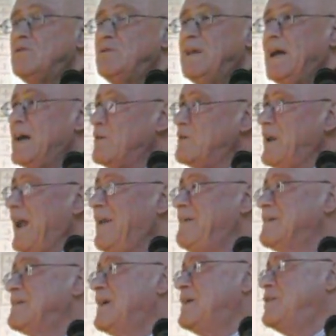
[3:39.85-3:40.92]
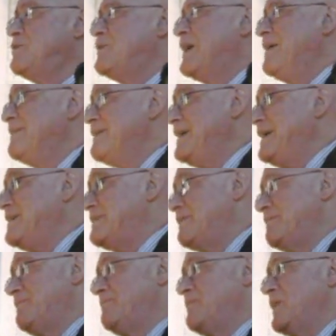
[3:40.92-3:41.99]
today on the internet you can read
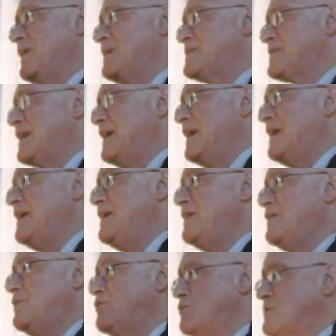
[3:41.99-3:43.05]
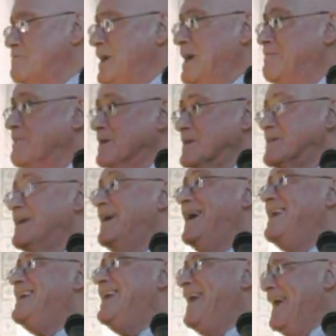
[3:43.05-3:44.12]
Israeli newspapers
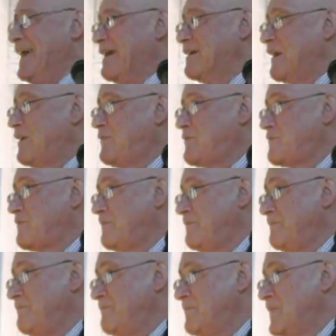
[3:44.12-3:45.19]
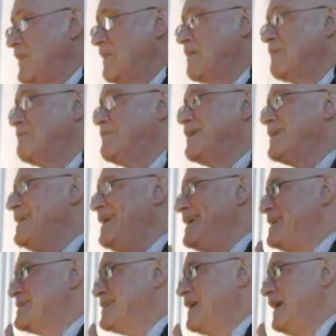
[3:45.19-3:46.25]
in English very
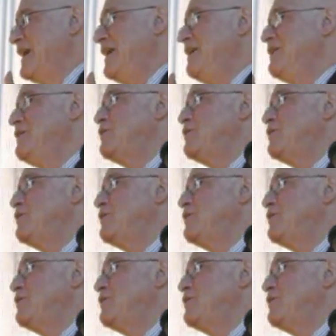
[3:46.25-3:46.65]
easily.